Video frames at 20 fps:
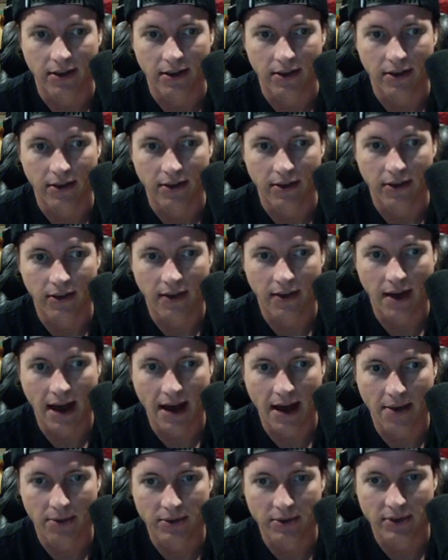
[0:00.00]

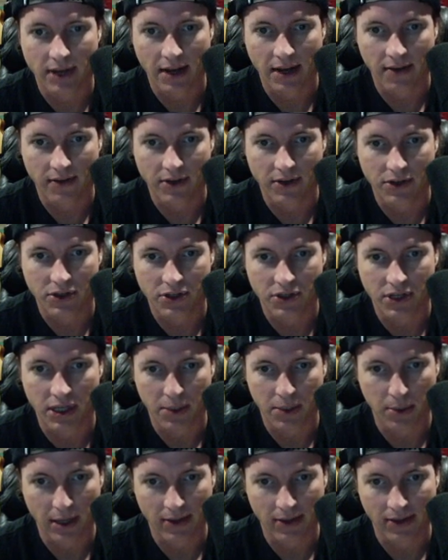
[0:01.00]
that, what's kind of interesting
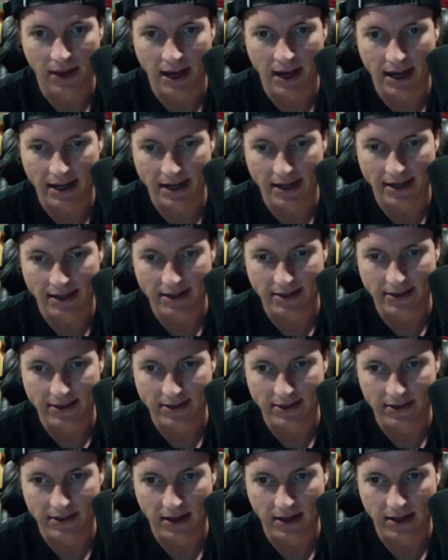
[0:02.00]
about that
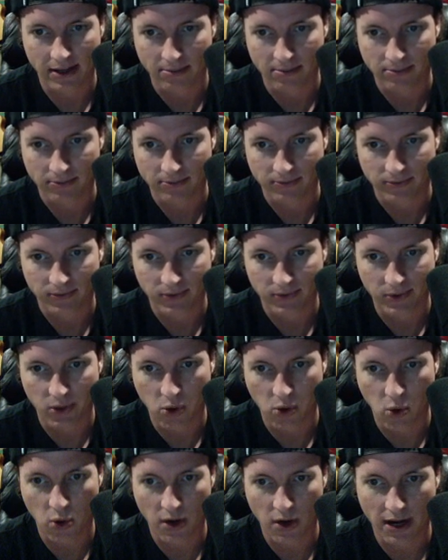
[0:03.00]
is um, the
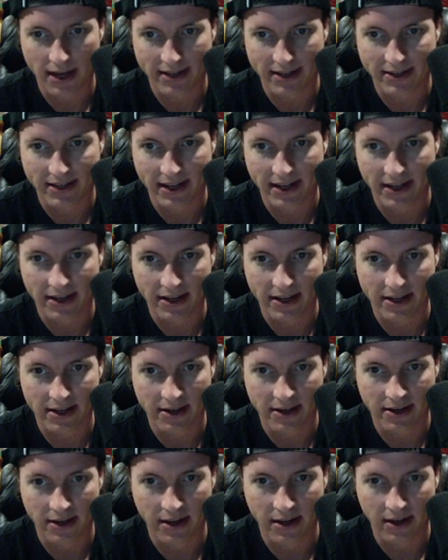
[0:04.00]
chord I'd said
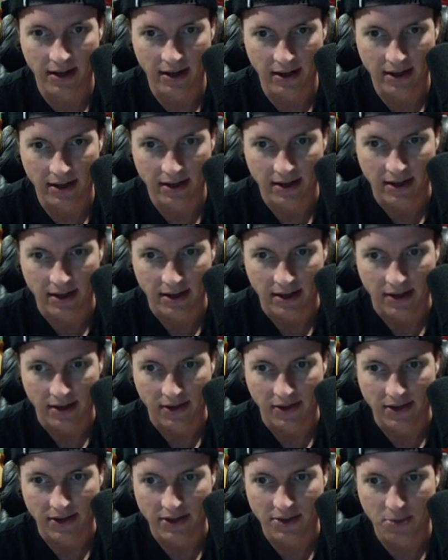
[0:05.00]
in uh,
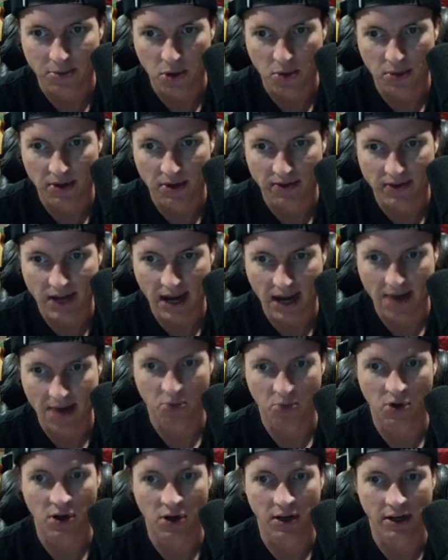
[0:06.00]
this moment of time,
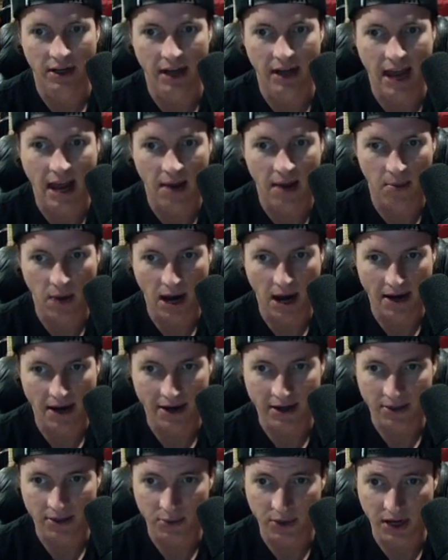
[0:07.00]
we're on an A
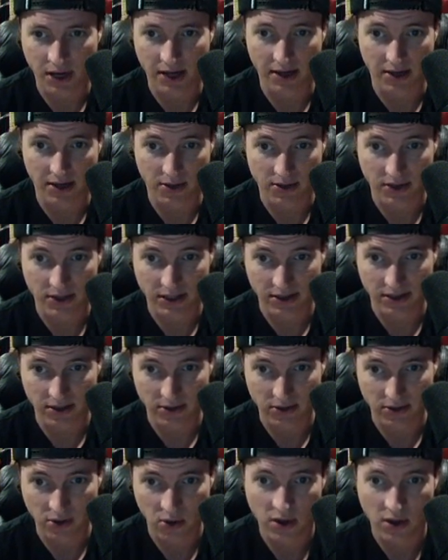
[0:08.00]
minor, and we're not using those
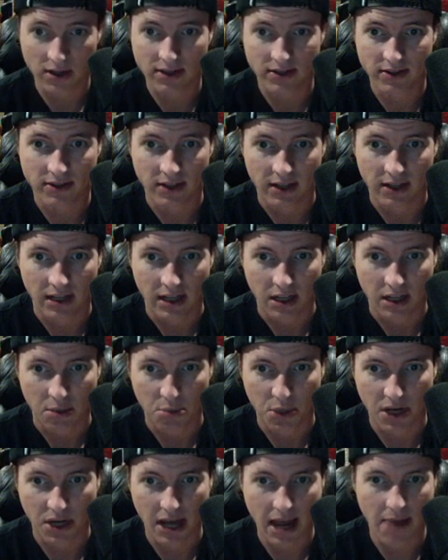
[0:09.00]
chords.
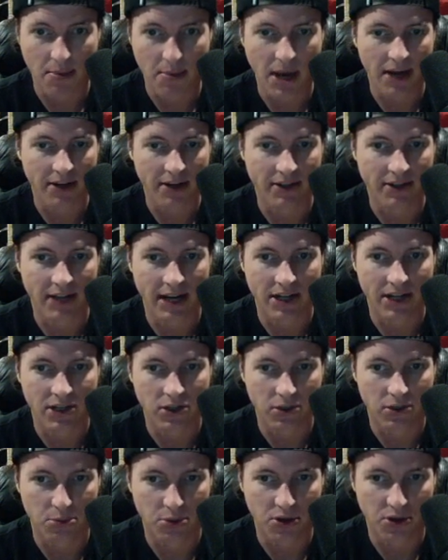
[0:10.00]
But A minor is
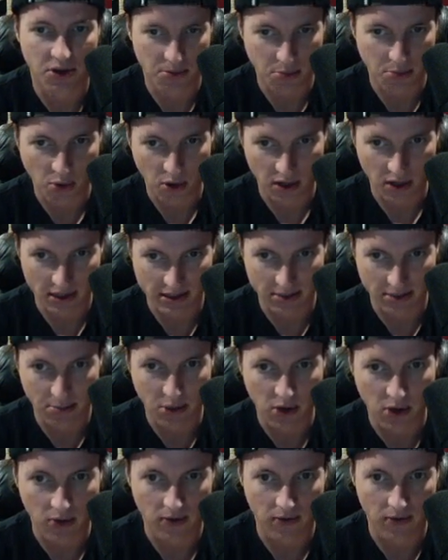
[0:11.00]
actually pretty important to
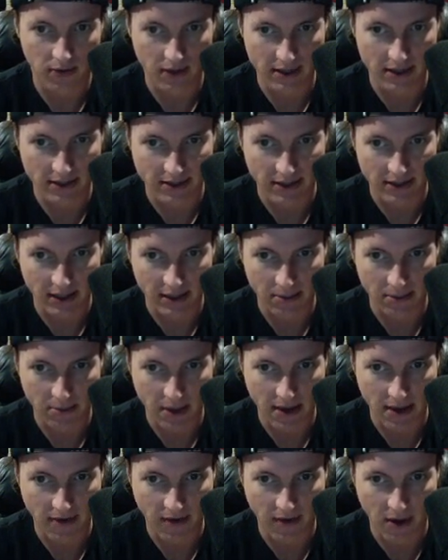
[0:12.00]
both of these. Um,
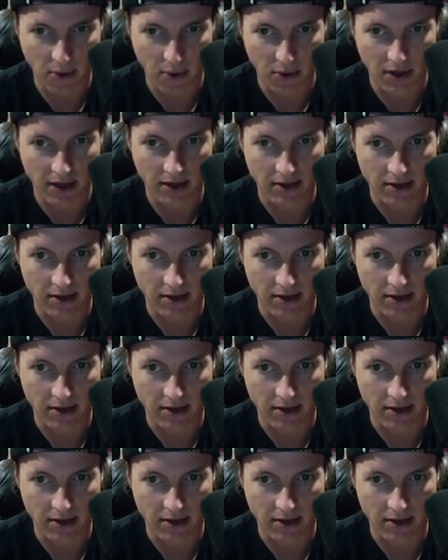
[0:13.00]
if I were to